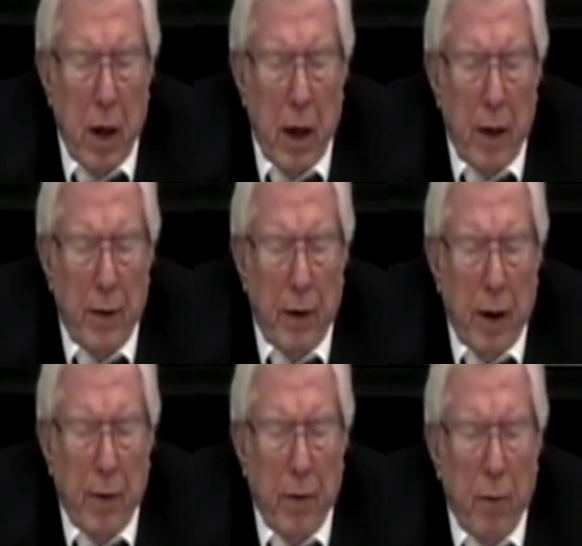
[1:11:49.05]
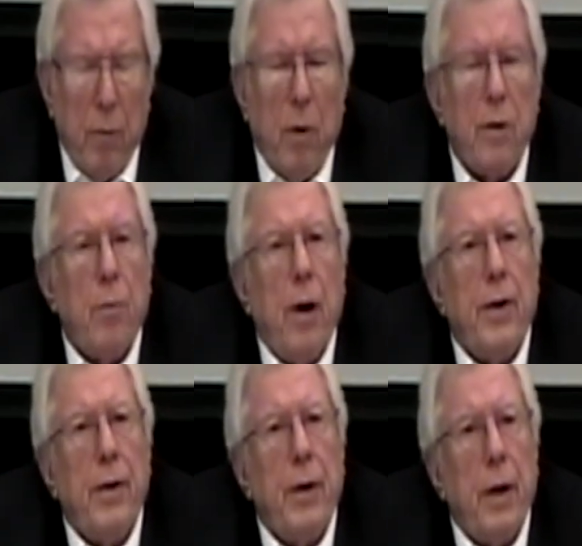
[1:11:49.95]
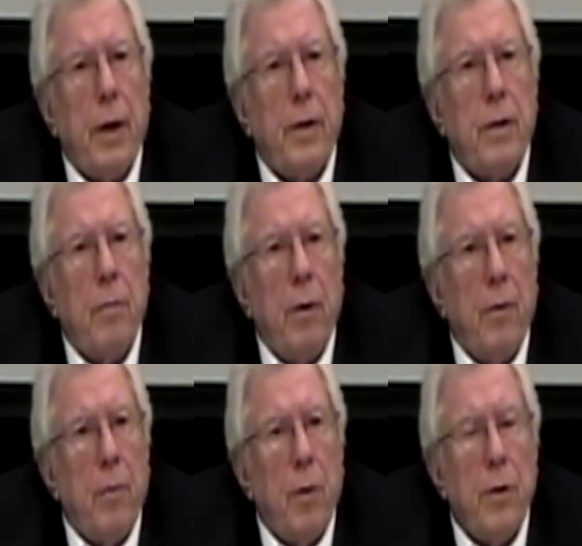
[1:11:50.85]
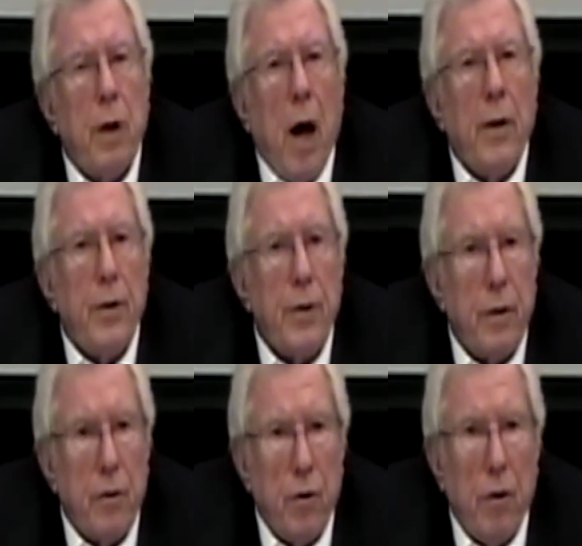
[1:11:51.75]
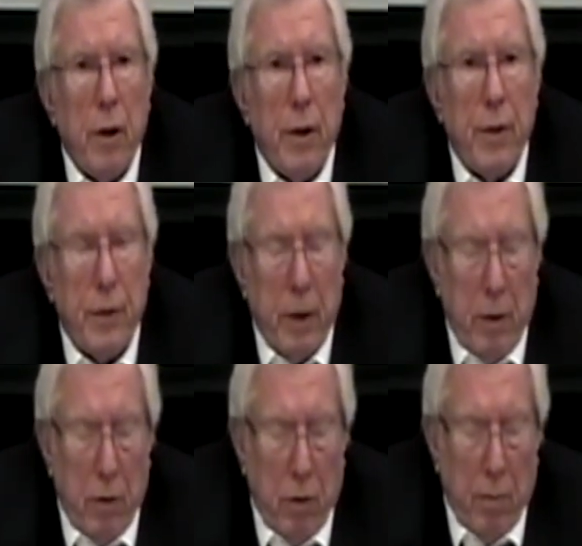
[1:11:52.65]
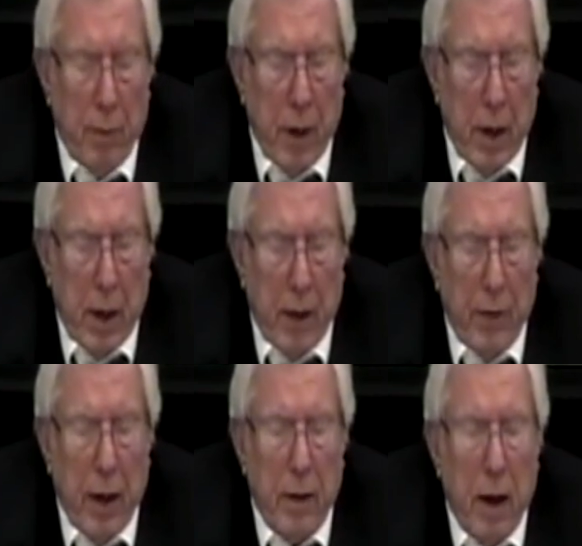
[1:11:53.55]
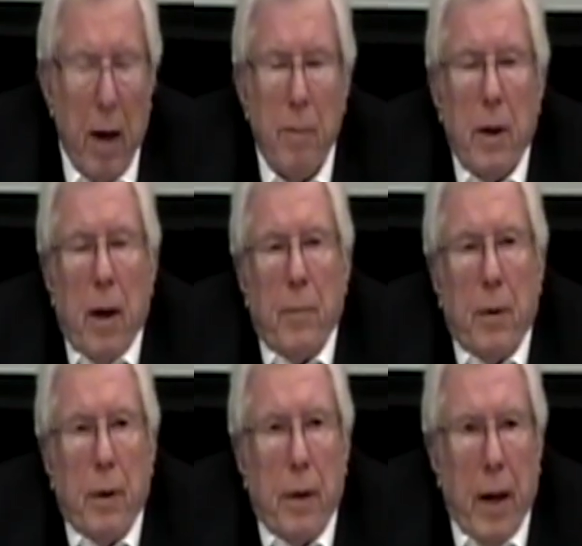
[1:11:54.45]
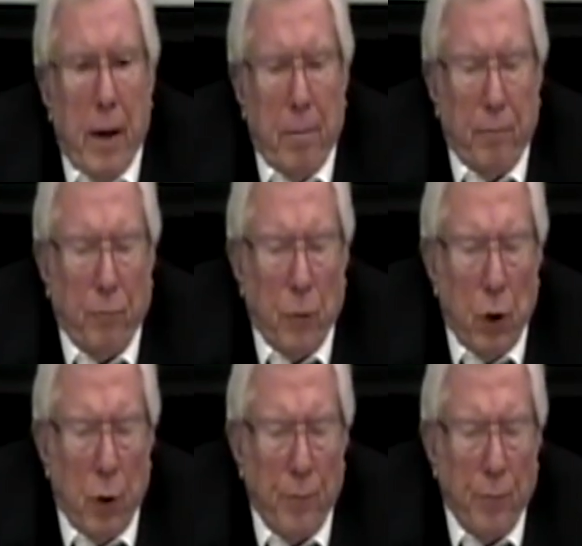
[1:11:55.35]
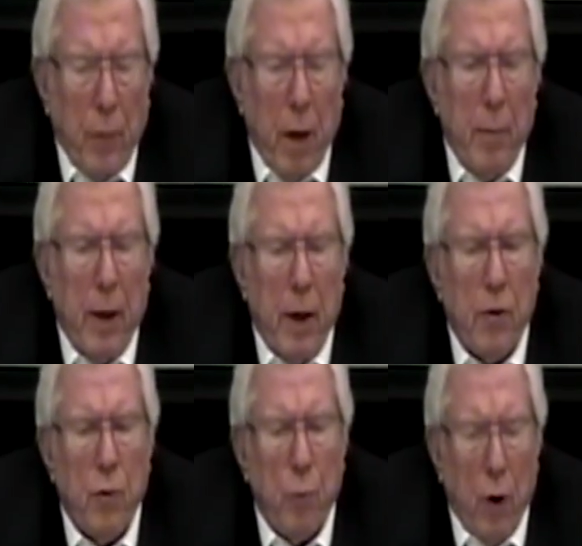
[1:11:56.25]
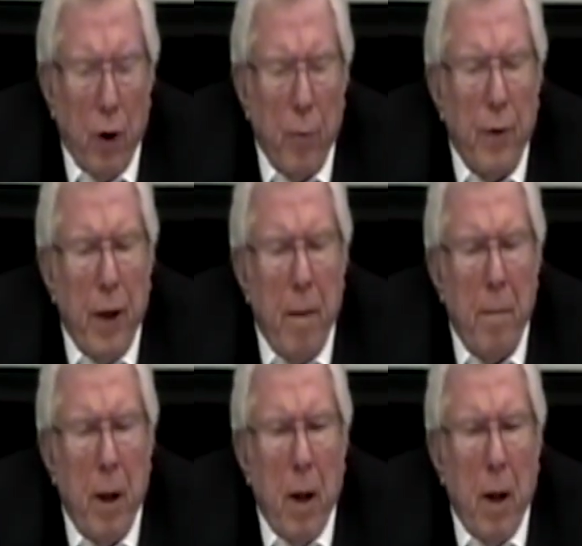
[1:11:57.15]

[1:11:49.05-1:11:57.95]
And the other one was Walter Dirks, one of the most honest journalists in Europe at that time and up to today. So I began to work with them.